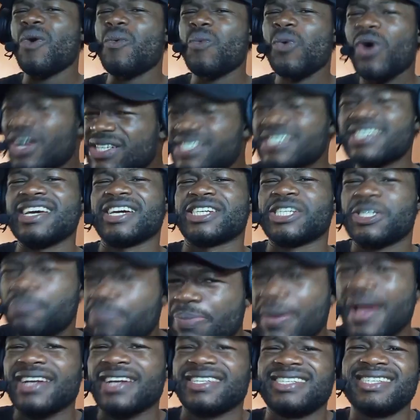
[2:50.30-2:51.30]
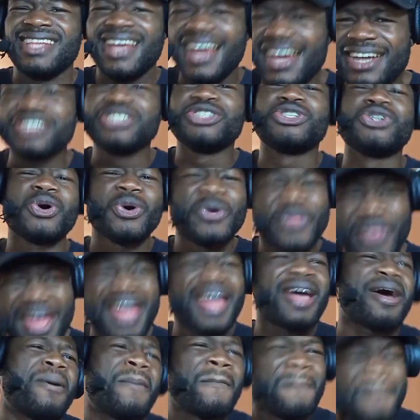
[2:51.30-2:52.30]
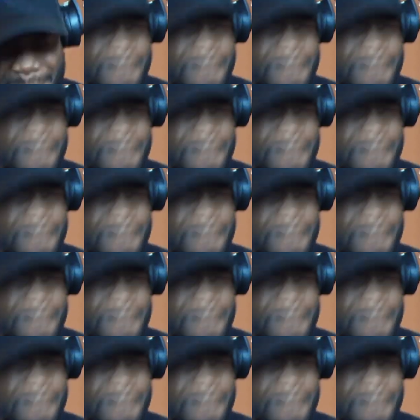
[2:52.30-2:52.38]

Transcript: I wasn't expecting that intro there.